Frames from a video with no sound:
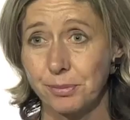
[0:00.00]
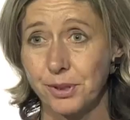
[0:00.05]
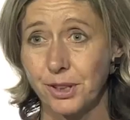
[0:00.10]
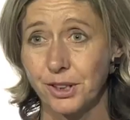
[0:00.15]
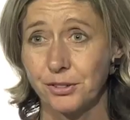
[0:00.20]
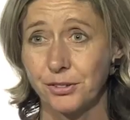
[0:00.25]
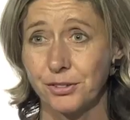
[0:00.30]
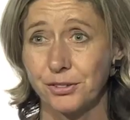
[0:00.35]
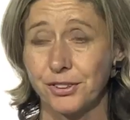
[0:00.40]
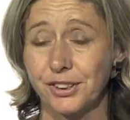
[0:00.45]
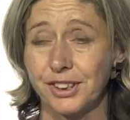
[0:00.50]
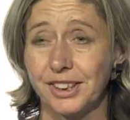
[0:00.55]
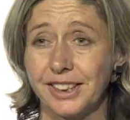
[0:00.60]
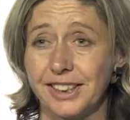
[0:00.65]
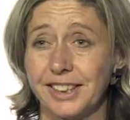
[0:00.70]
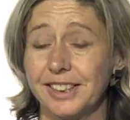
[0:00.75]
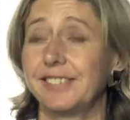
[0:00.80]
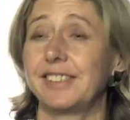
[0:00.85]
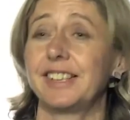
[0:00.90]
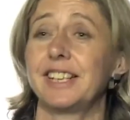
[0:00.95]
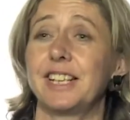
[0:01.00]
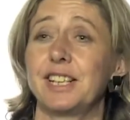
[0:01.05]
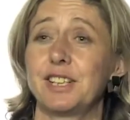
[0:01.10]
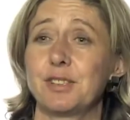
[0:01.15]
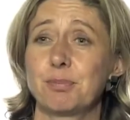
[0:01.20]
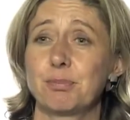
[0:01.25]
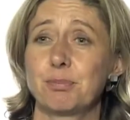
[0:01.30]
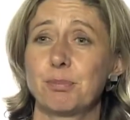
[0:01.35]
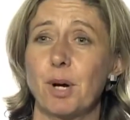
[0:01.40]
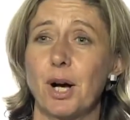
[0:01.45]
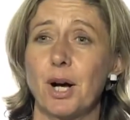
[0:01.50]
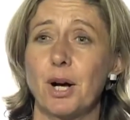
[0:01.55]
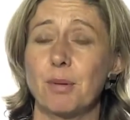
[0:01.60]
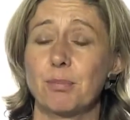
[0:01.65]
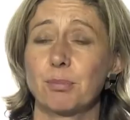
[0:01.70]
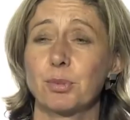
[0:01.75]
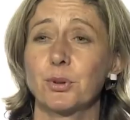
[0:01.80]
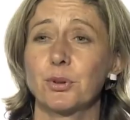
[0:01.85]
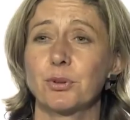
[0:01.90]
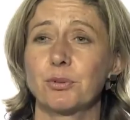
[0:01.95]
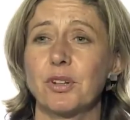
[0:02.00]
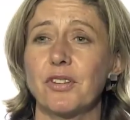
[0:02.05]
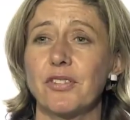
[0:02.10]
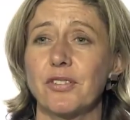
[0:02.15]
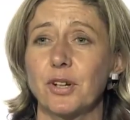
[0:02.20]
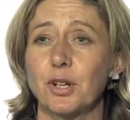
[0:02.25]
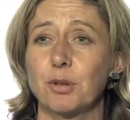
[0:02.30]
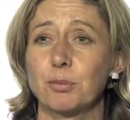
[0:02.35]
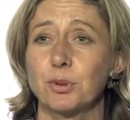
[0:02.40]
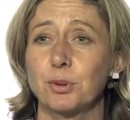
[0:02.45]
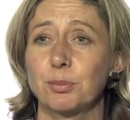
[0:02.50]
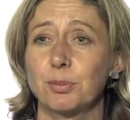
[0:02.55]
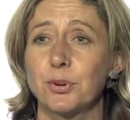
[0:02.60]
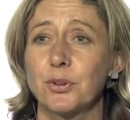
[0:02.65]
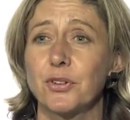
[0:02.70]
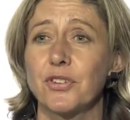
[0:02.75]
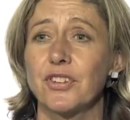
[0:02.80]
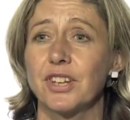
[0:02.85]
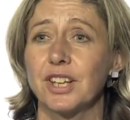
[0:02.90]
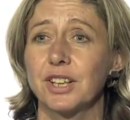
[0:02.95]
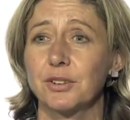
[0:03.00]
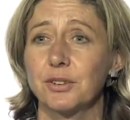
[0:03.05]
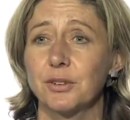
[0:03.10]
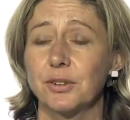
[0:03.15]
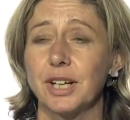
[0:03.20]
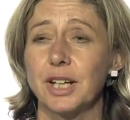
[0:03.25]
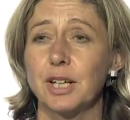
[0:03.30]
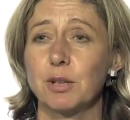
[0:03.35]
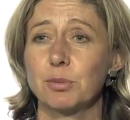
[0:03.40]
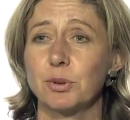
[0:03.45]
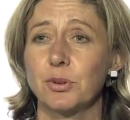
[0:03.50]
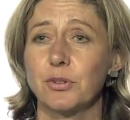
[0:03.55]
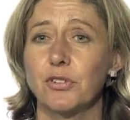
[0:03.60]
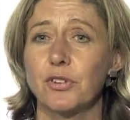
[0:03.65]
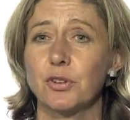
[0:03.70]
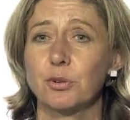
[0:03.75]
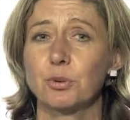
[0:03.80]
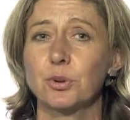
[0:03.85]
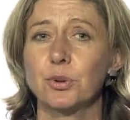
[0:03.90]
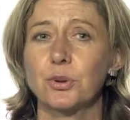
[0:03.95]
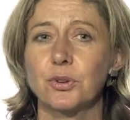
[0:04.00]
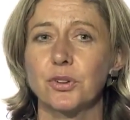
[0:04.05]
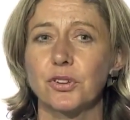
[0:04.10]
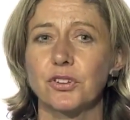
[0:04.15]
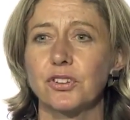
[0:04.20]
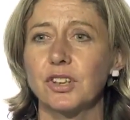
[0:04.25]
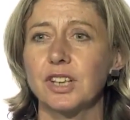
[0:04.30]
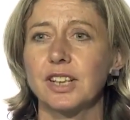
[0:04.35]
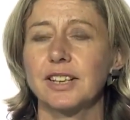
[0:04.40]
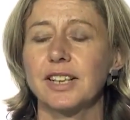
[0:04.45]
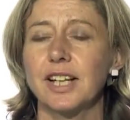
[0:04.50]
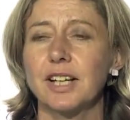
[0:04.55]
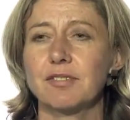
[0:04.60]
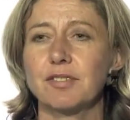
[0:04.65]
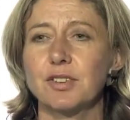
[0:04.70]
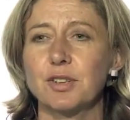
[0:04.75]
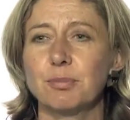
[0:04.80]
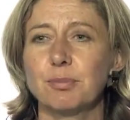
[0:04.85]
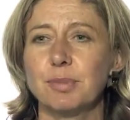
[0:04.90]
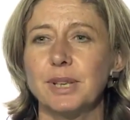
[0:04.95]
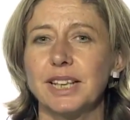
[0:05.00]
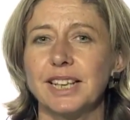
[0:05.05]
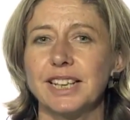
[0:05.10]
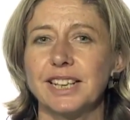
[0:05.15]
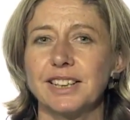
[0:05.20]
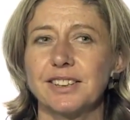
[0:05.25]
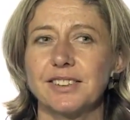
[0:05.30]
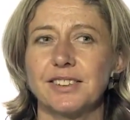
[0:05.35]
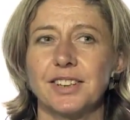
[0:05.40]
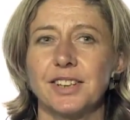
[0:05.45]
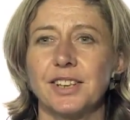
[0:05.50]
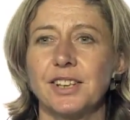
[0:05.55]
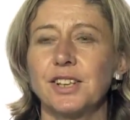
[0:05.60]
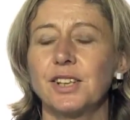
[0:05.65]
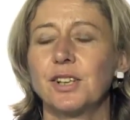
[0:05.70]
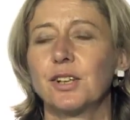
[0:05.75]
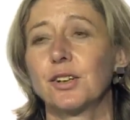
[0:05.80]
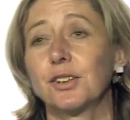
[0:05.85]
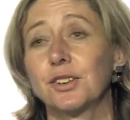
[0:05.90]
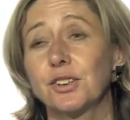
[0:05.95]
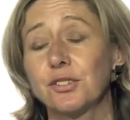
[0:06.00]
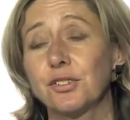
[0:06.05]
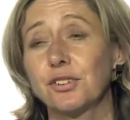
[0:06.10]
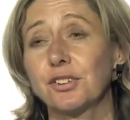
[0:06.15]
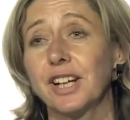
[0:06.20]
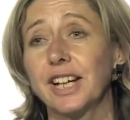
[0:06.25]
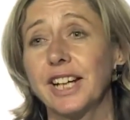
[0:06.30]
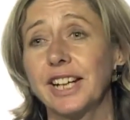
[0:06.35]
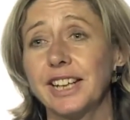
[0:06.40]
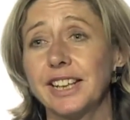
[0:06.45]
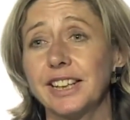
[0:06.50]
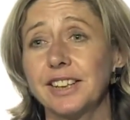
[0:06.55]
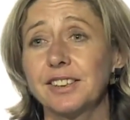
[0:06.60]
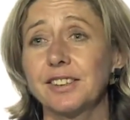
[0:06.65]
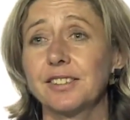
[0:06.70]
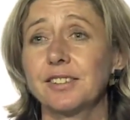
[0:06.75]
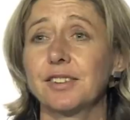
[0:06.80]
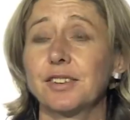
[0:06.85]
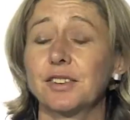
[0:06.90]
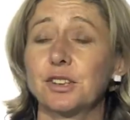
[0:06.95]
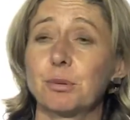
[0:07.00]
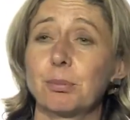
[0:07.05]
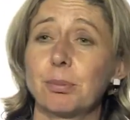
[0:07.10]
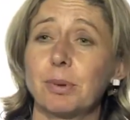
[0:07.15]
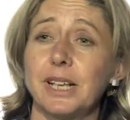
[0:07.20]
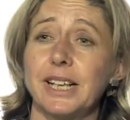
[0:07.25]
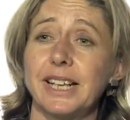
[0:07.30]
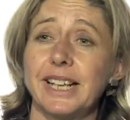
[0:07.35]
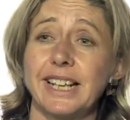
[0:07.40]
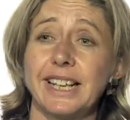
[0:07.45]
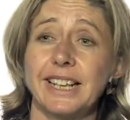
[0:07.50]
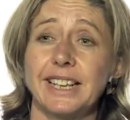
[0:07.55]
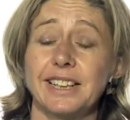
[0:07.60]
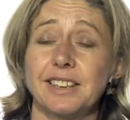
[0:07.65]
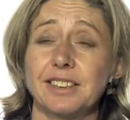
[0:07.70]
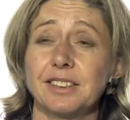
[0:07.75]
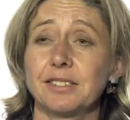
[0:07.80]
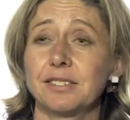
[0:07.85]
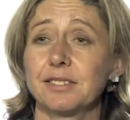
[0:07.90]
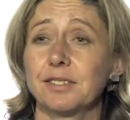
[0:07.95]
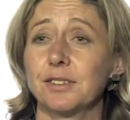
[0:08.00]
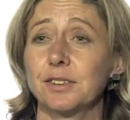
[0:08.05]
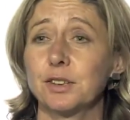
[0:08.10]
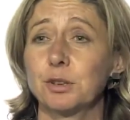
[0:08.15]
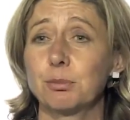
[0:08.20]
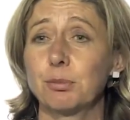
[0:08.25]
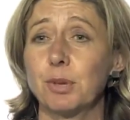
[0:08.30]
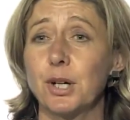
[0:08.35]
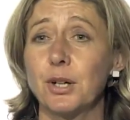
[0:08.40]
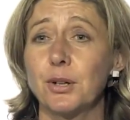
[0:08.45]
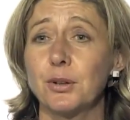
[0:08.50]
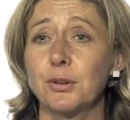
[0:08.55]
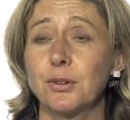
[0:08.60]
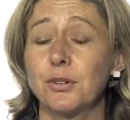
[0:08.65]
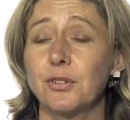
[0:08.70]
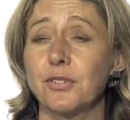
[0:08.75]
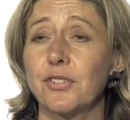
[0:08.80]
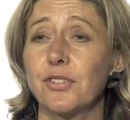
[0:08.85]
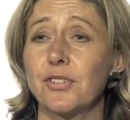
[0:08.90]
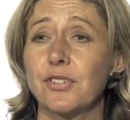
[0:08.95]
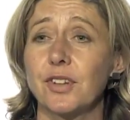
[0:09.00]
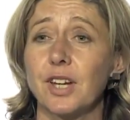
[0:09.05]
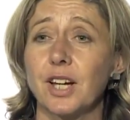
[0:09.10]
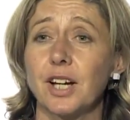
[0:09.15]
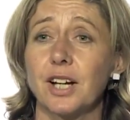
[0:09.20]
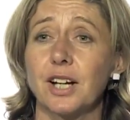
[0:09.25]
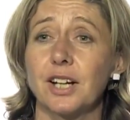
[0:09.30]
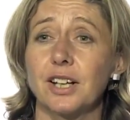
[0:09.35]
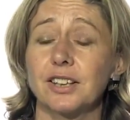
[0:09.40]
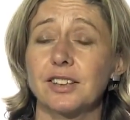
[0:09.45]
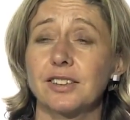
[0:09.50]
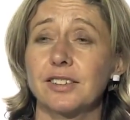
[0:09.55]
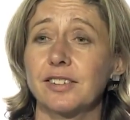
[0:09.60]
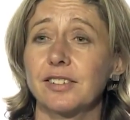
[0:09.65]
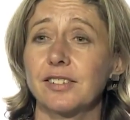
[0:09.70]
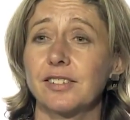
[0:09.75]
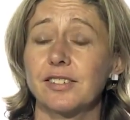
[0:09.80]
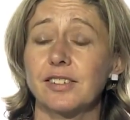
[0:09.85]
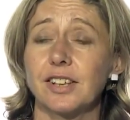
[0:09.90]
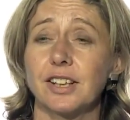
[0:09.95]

country. Indeed, uh, born with cerebral palsy and not able to walk, she'd never been on a train, on a plane, on a boat, and